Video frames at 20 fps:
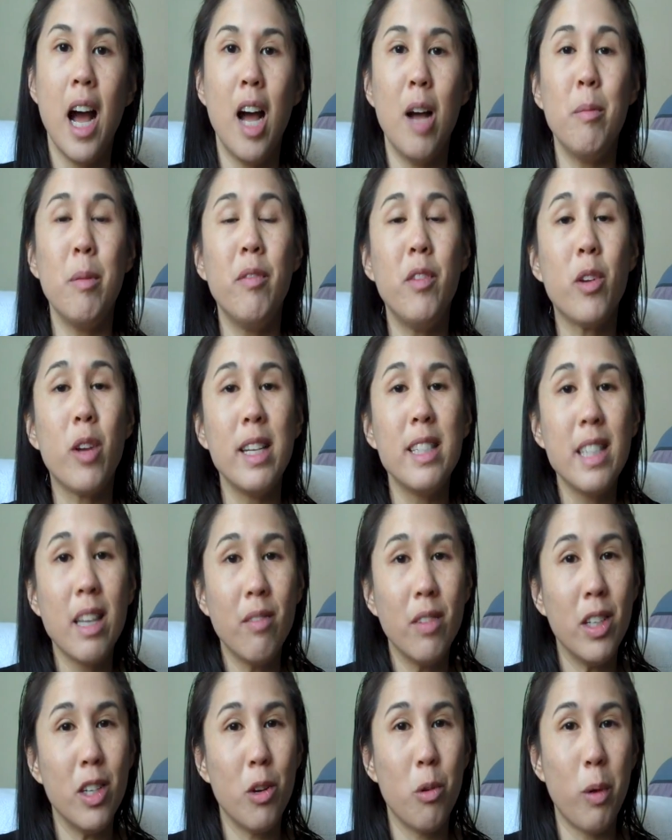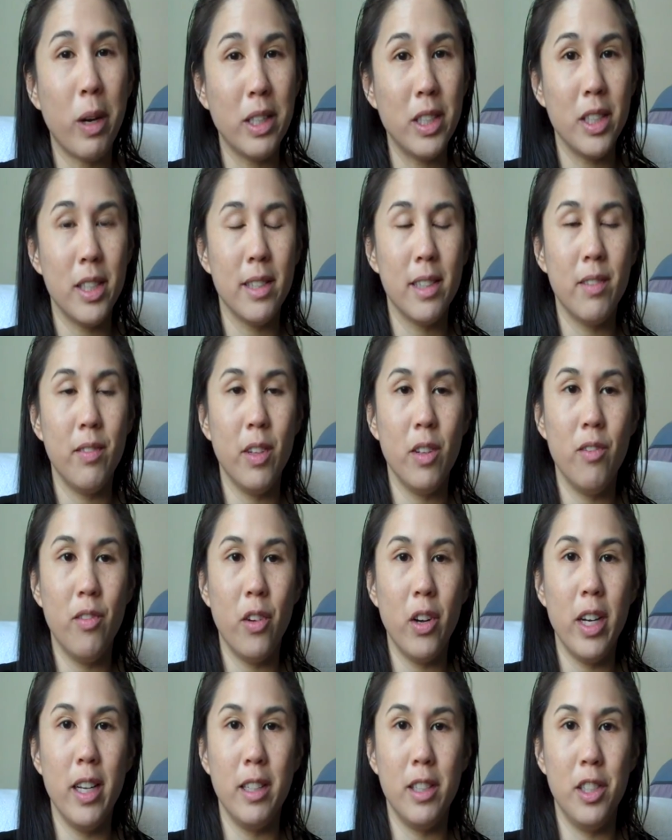If you guys have any questions, feel
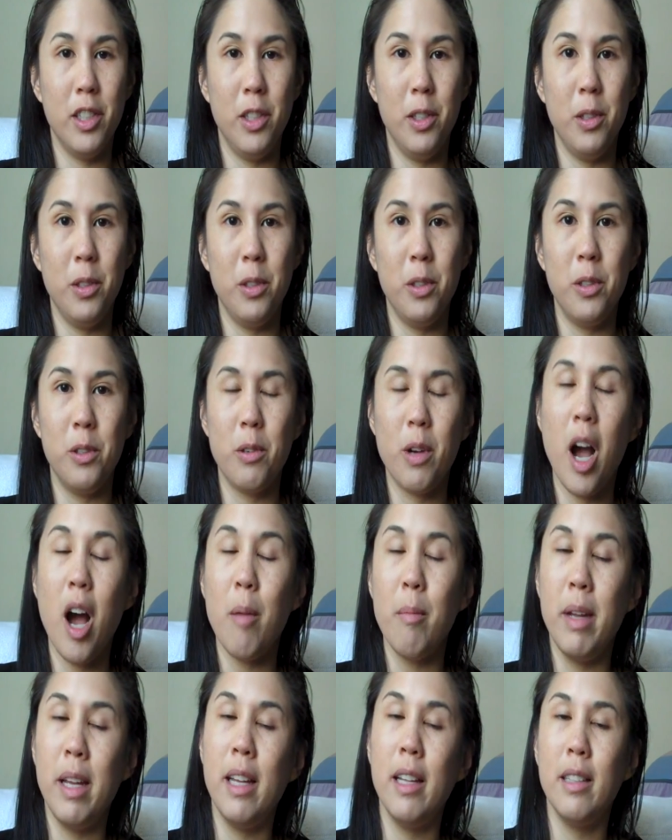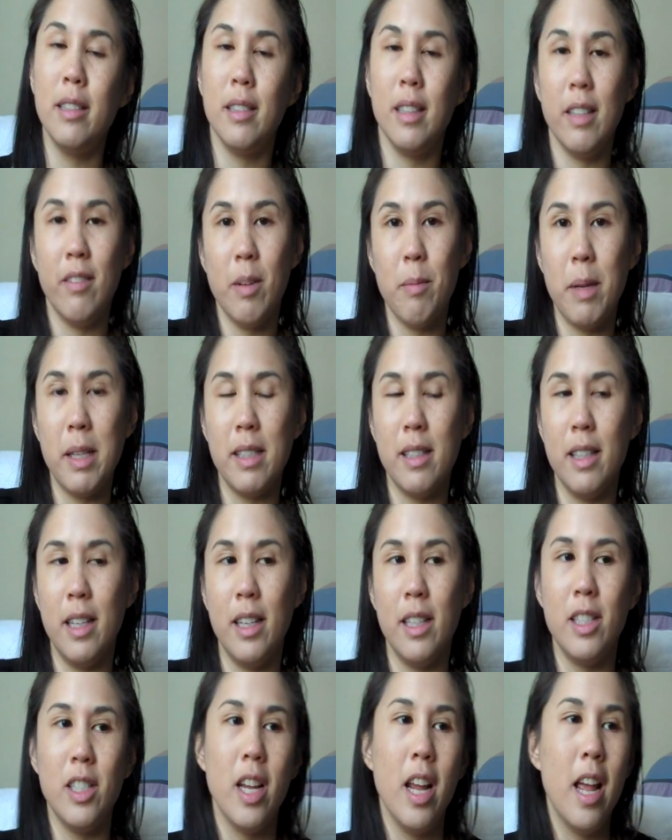free to comment, leave a
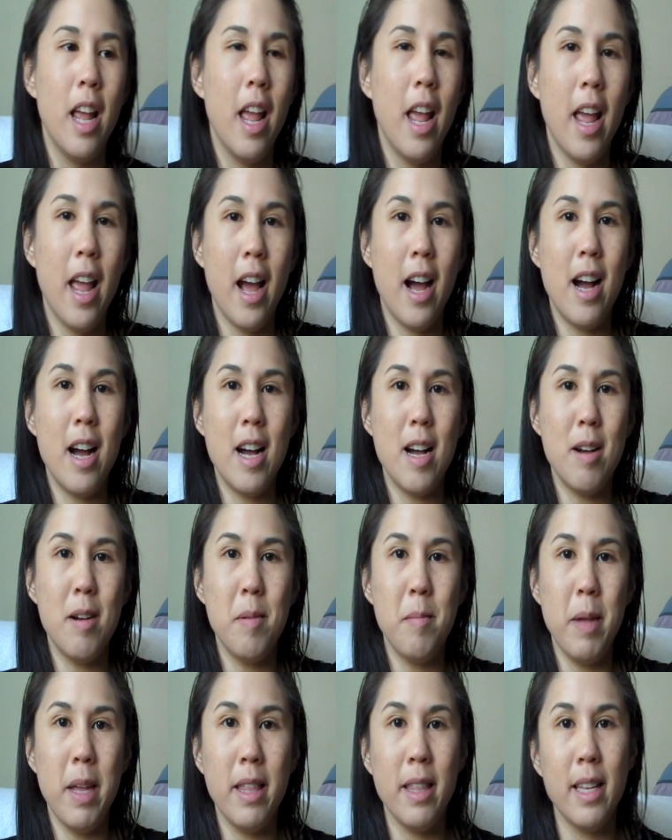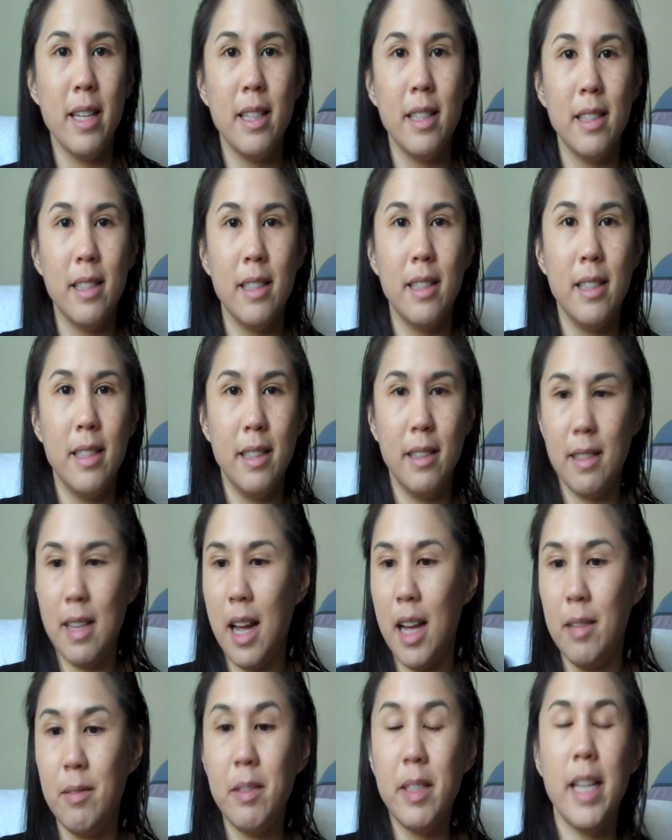message, and then
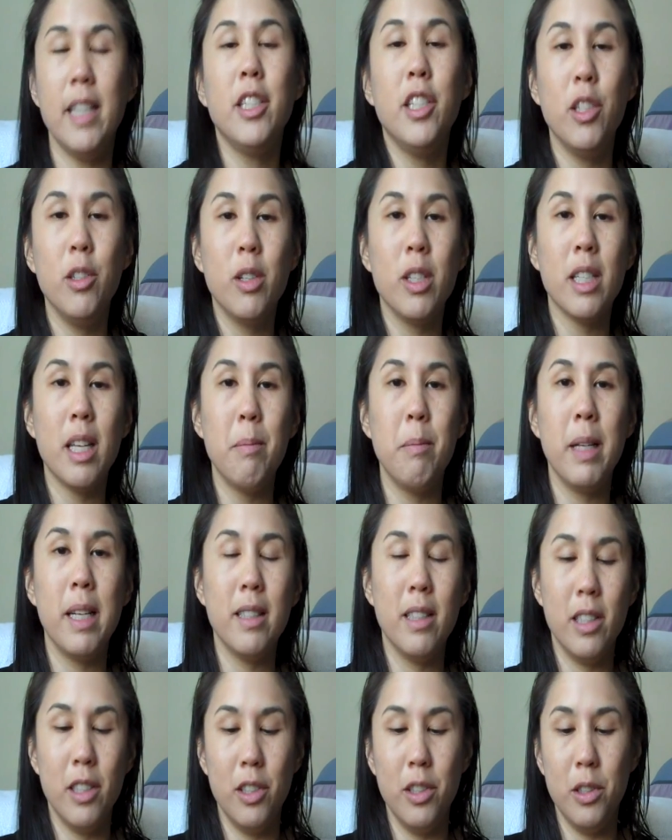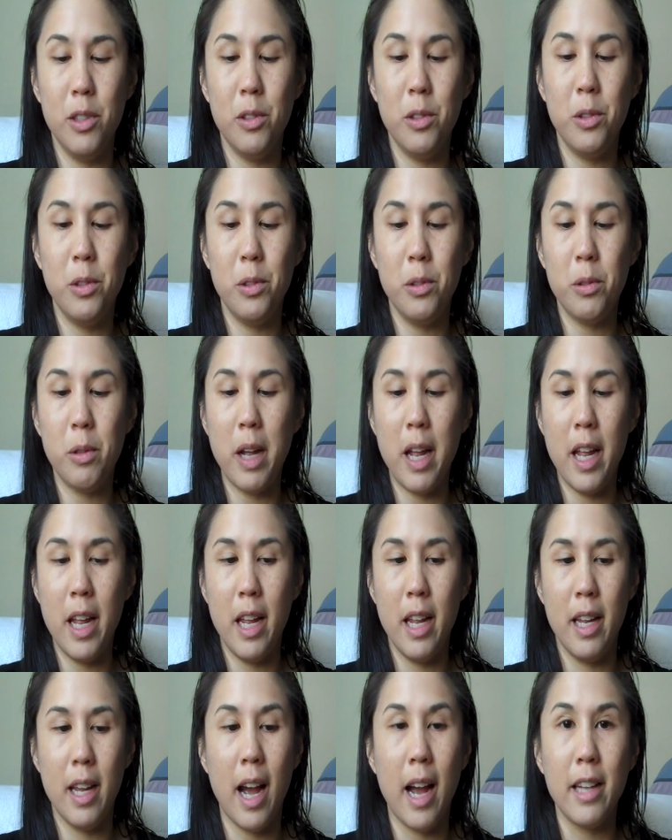stay tuned because I plan to do
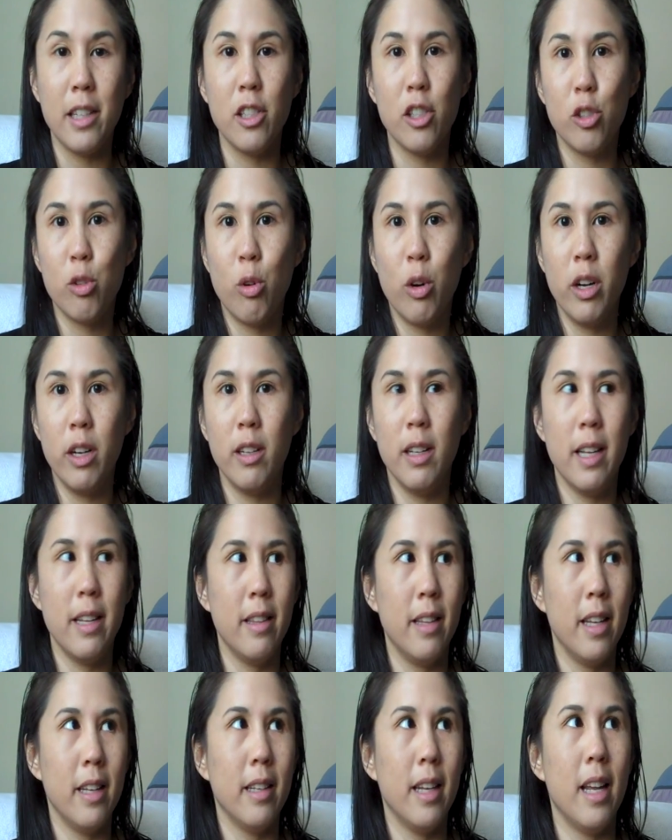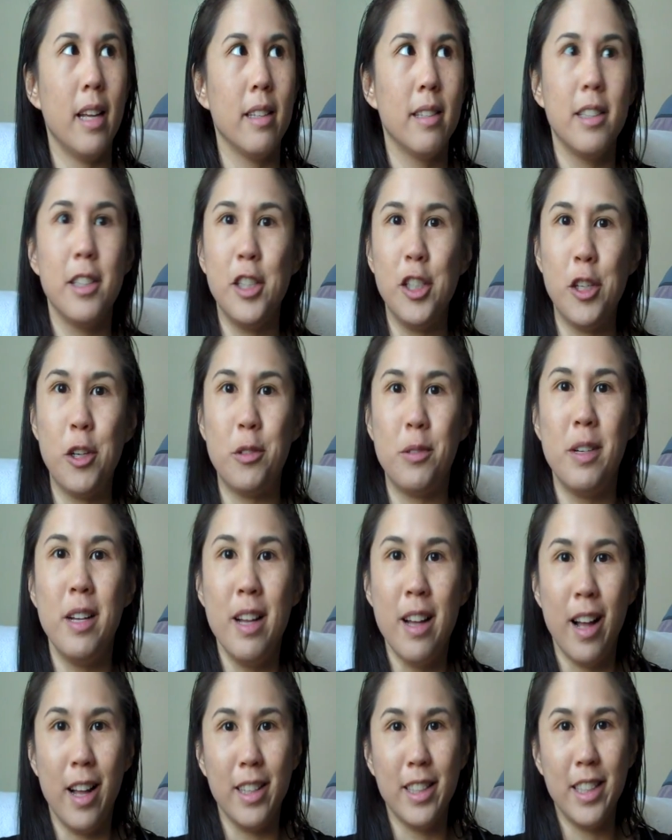a eye tutorial, I think, next. So
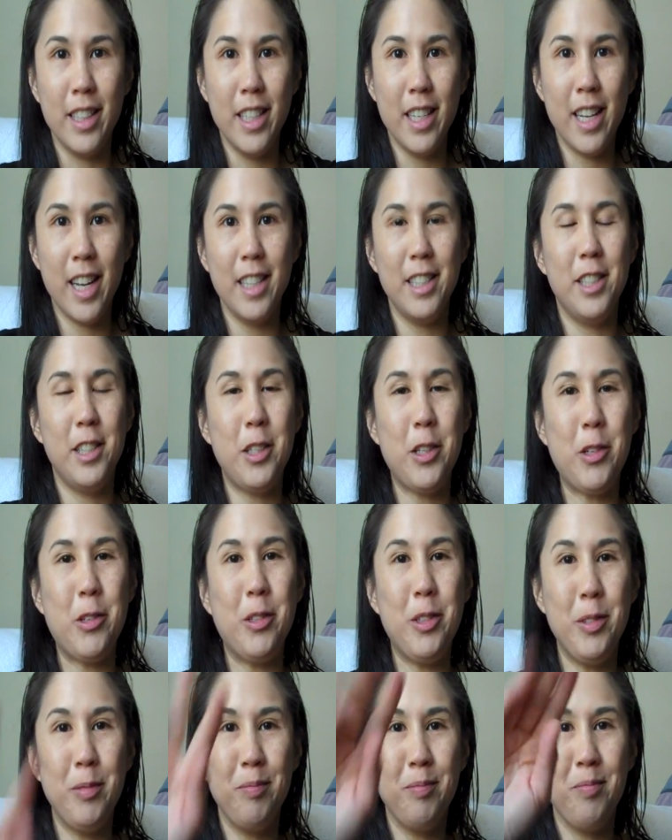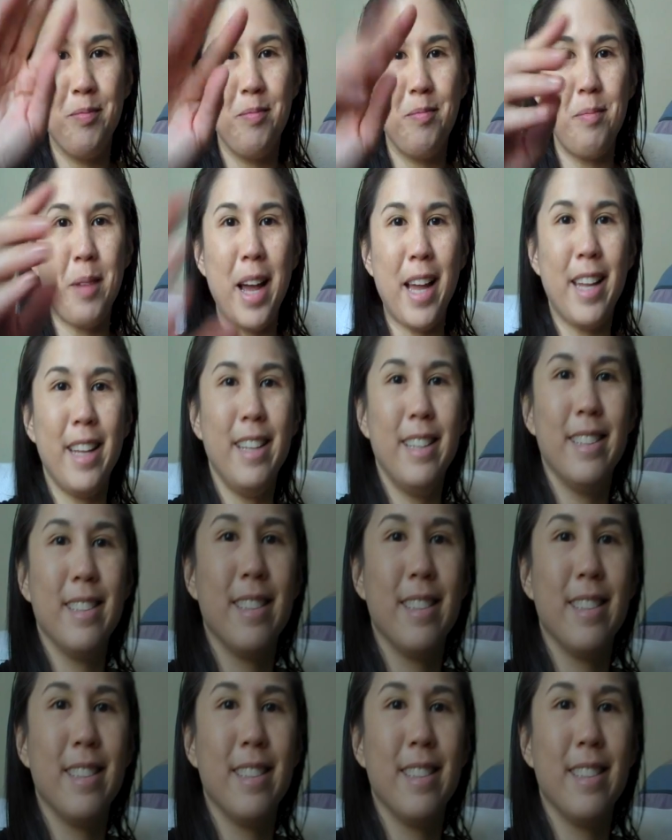I'll see you guys soon. Bye.